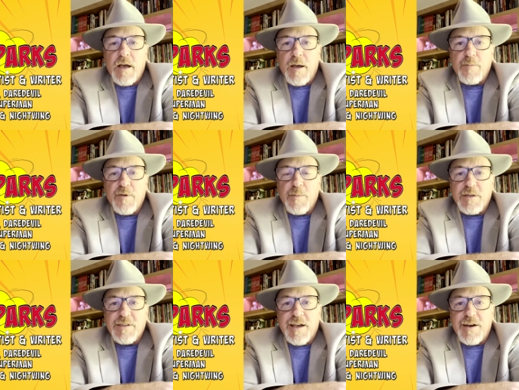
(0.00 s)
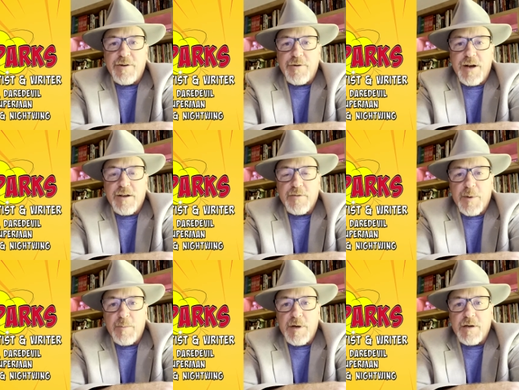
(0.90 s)
I'm super excited to announce my
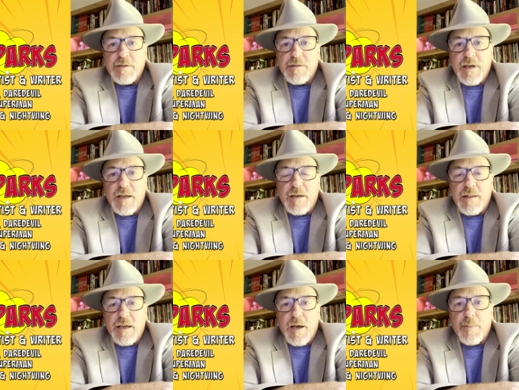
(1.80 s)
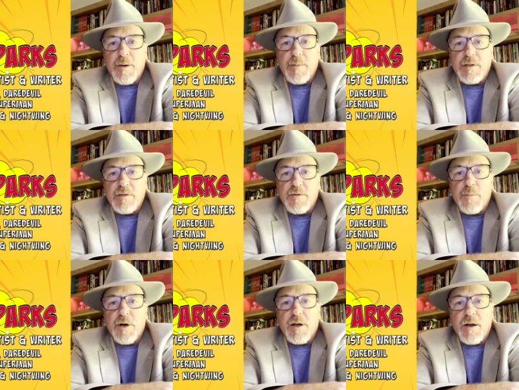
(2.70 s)
appearance at the upcoming
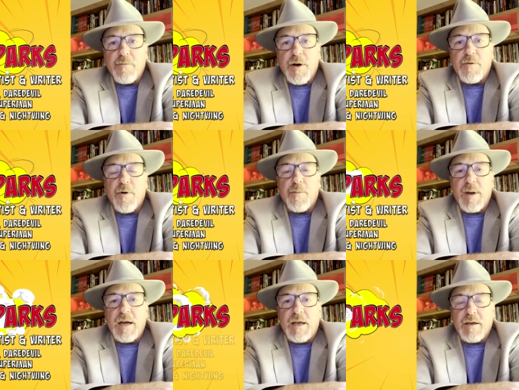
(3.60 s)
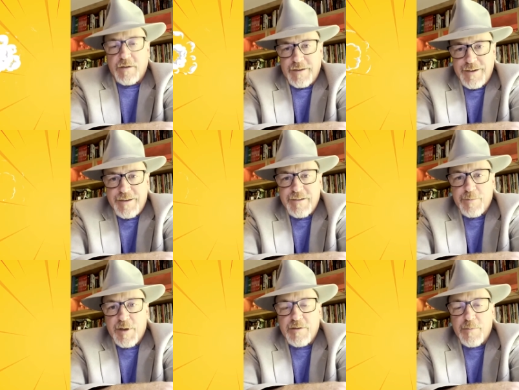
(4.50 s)
SiouxperCon Retromania,
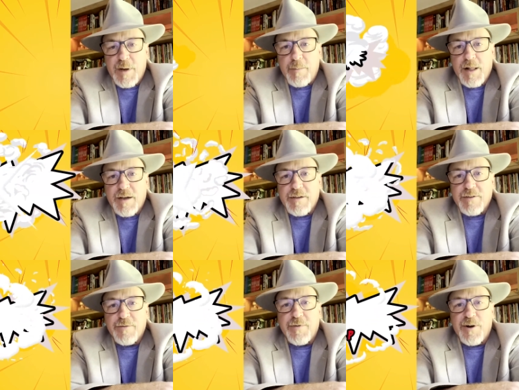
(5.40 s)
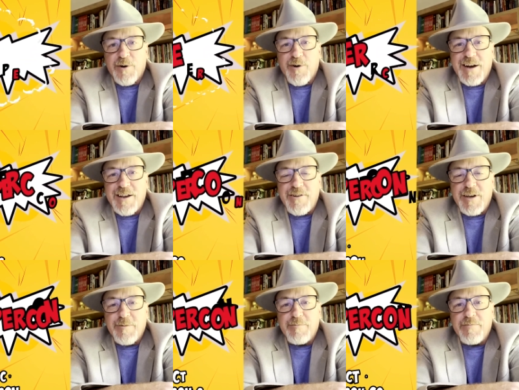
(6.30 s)
sponsored by Black Hills Federal Credit Union.